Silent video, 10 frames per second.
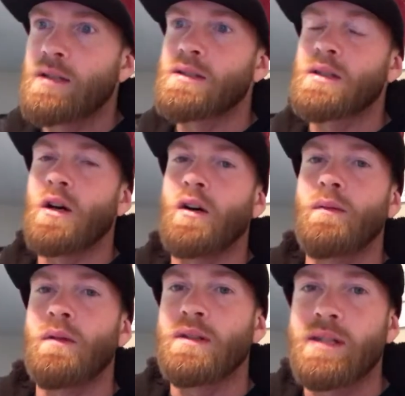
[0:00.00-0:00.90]

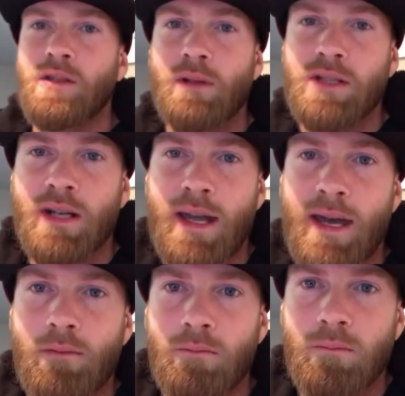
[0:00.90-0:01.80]
So a situation I
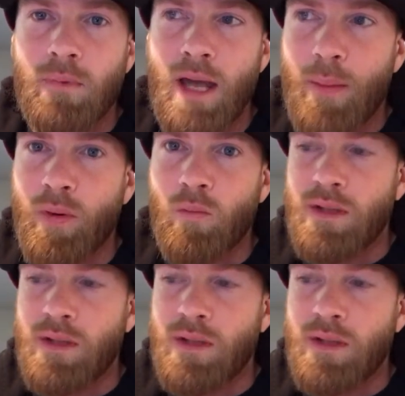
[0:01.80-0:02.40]
had happen